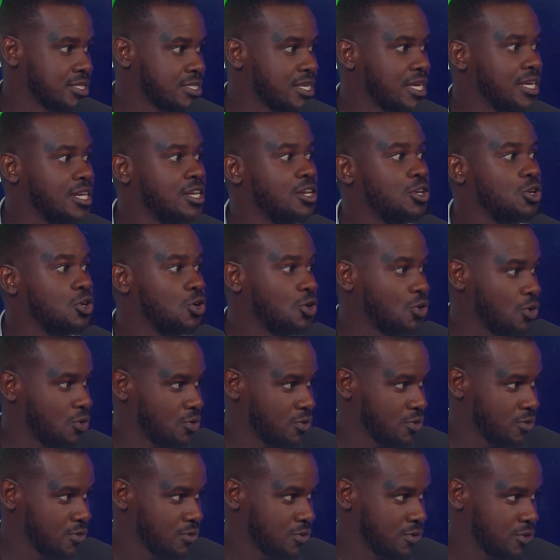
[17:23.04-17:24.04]
had said
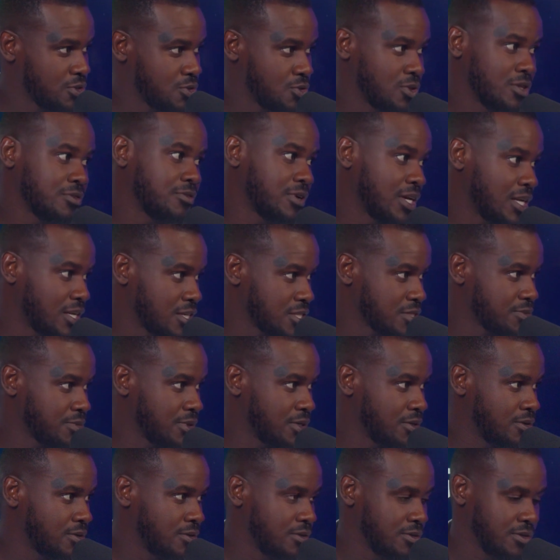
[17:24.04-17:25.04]
no to the finance
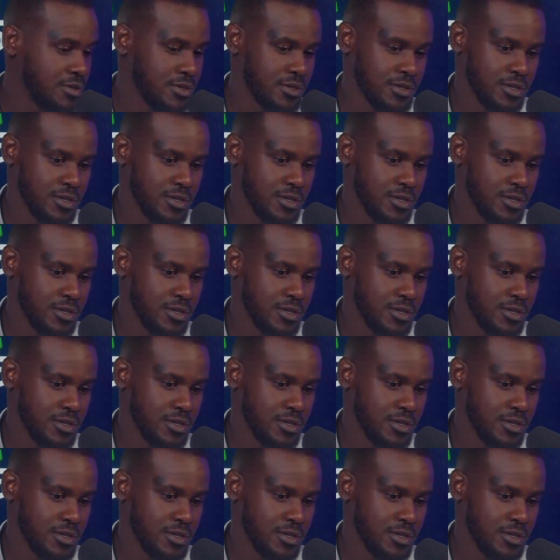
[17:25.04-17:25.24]
bill.